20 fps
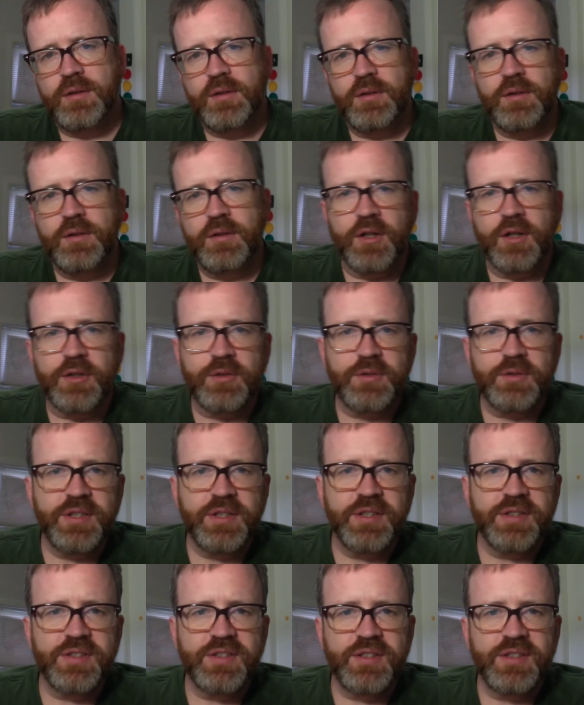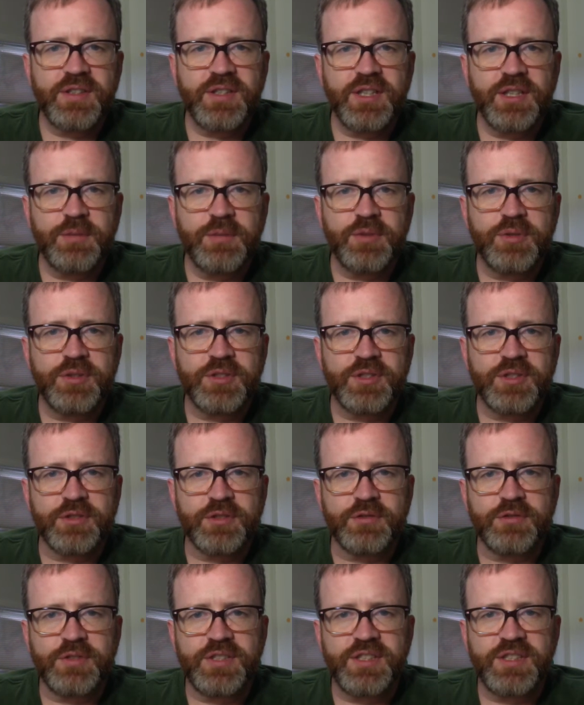Not only is the input
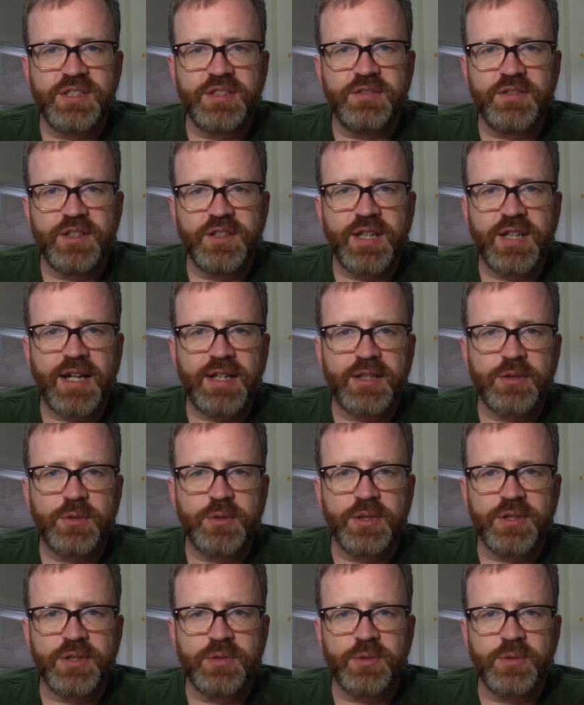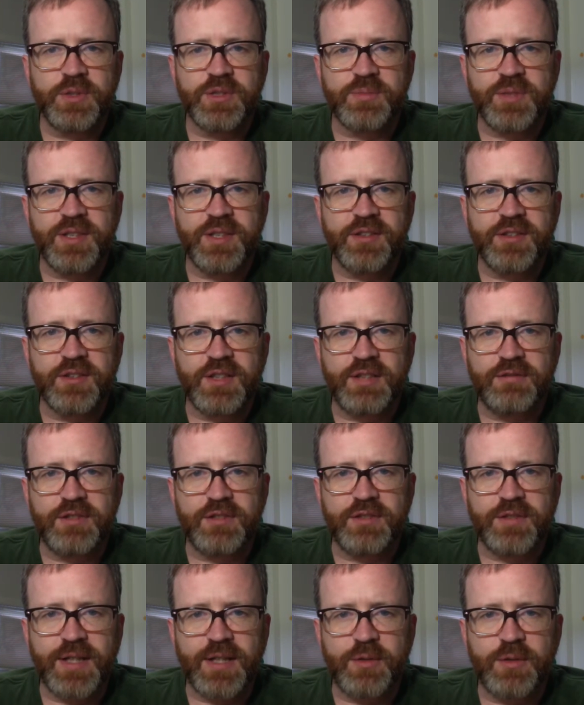children receive inadequate to explain their
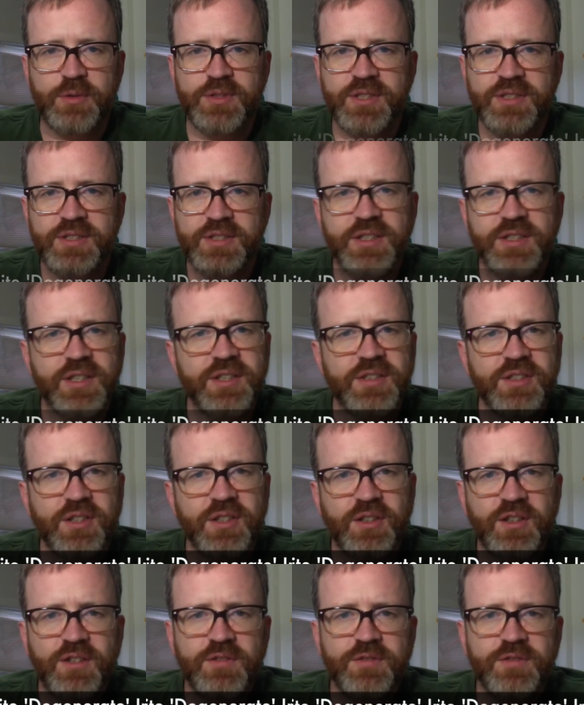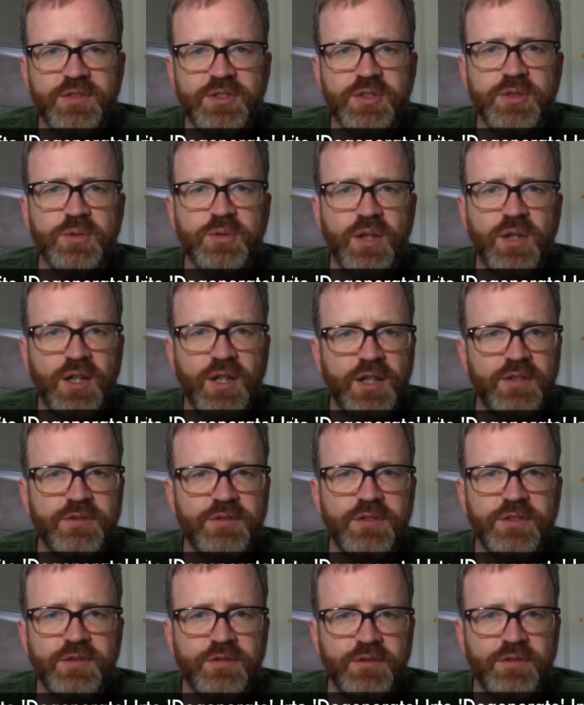level of acquisition, it's also
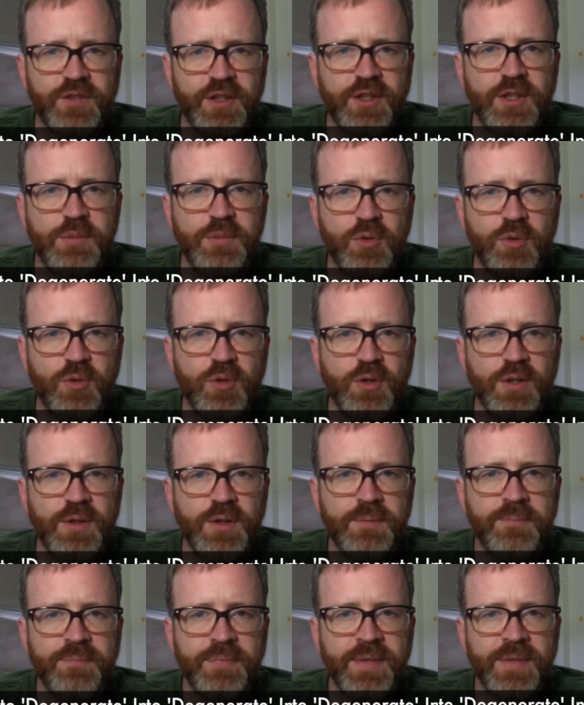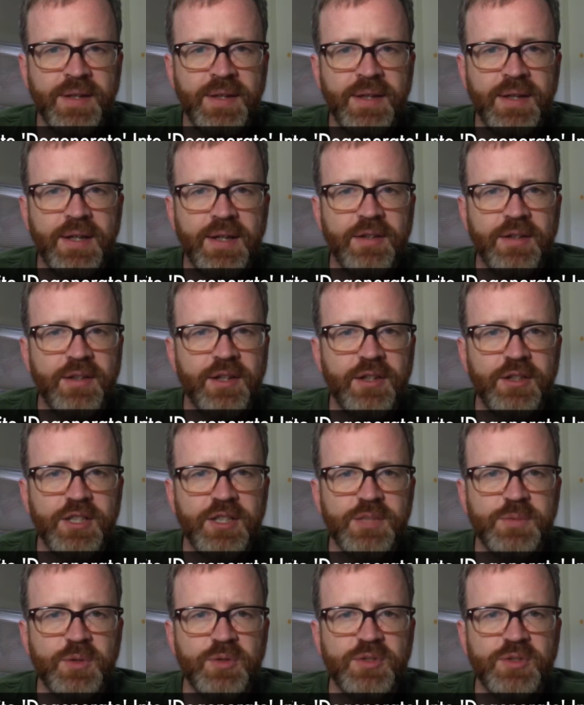often very poor. They are
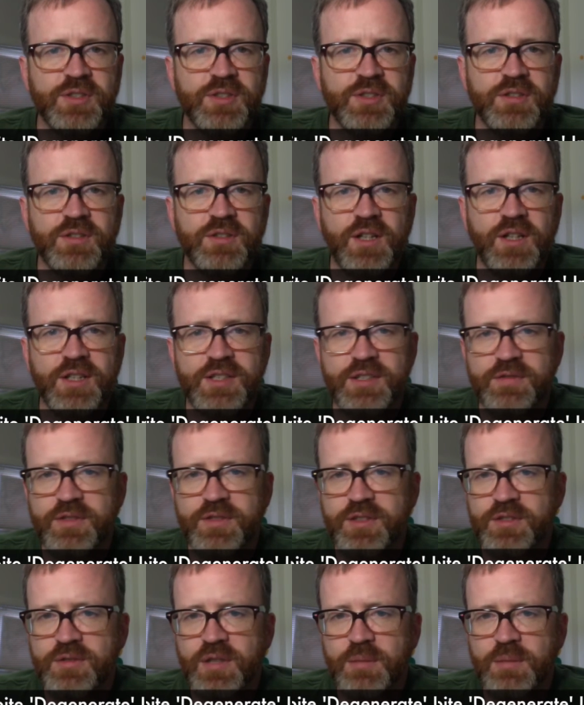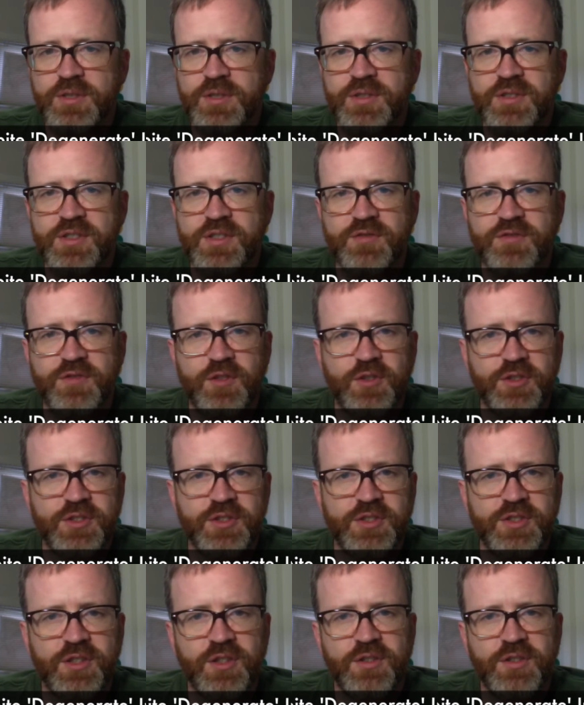exposed to lots of interruptions,
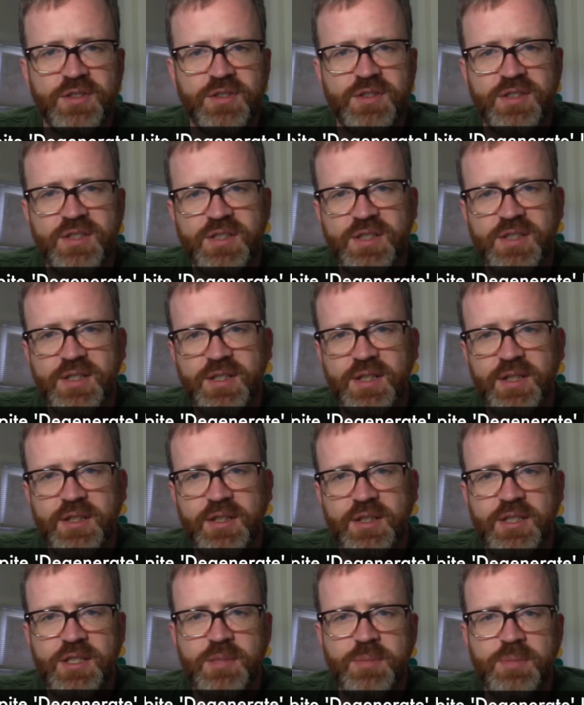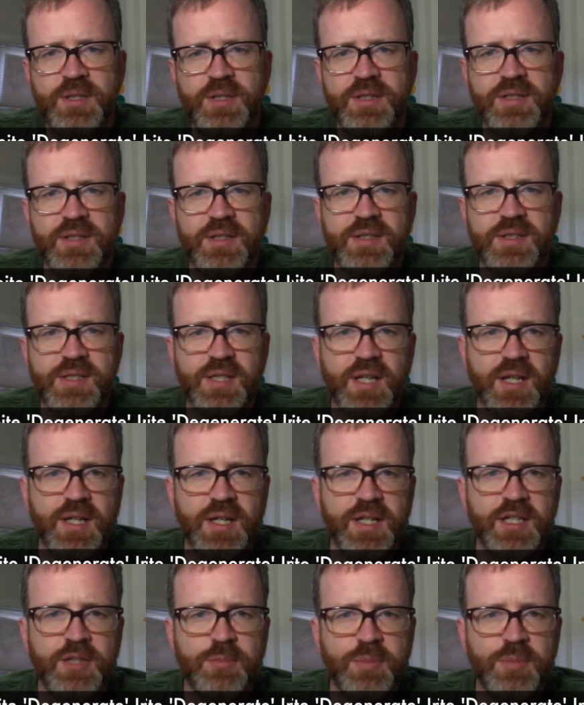false starts, disconnected speech,
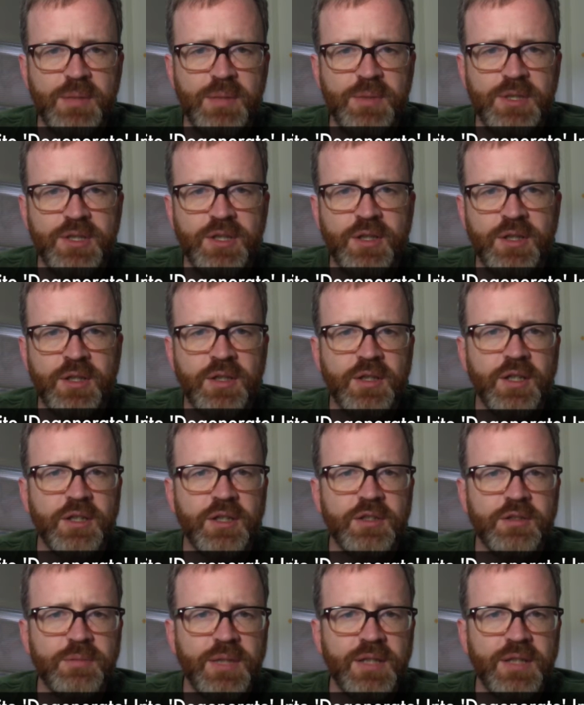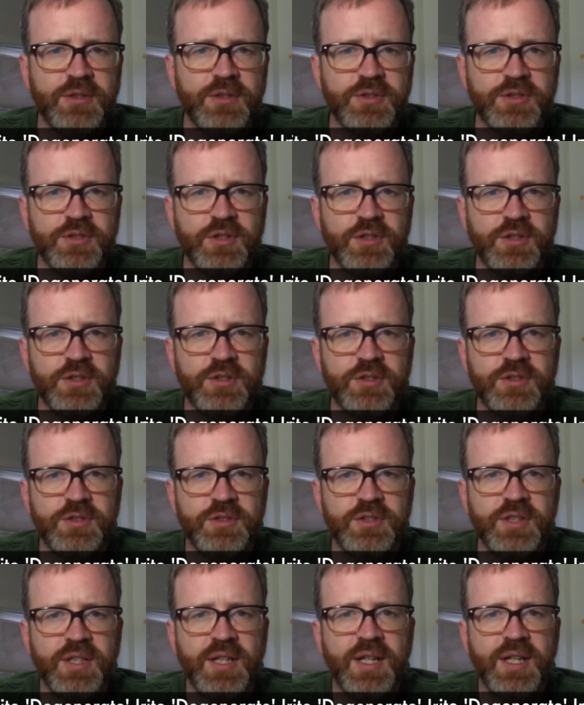asides, baby talk, ungrammatical
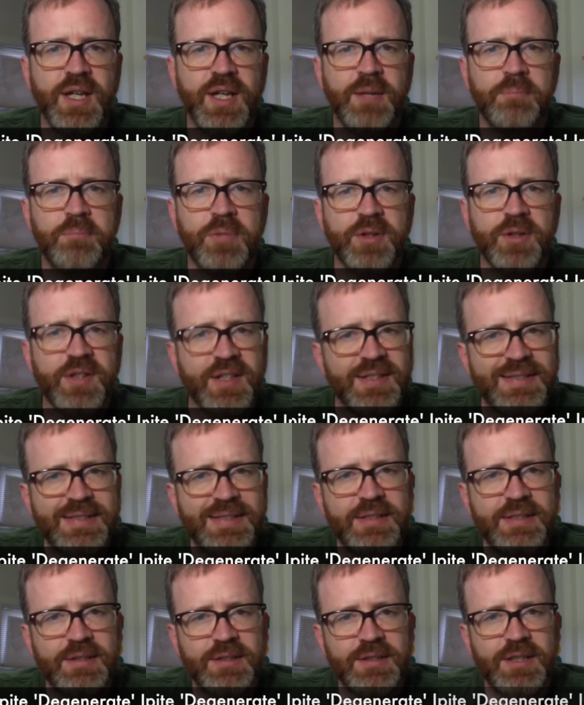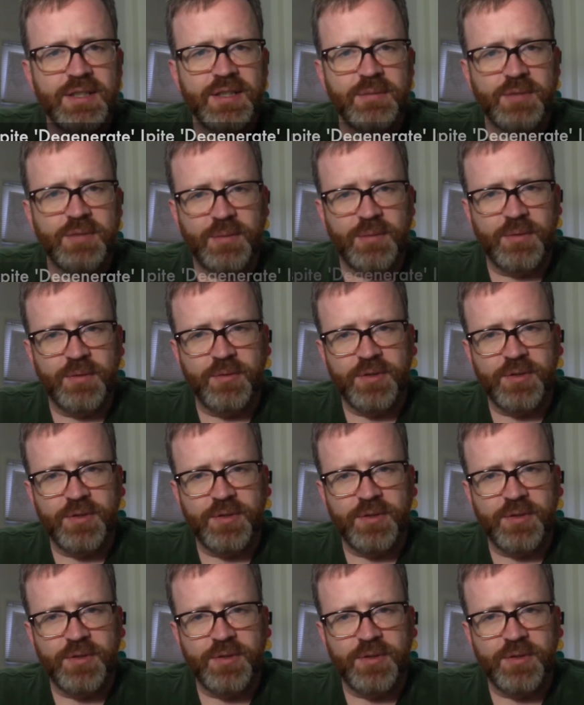structures, but they still end up coming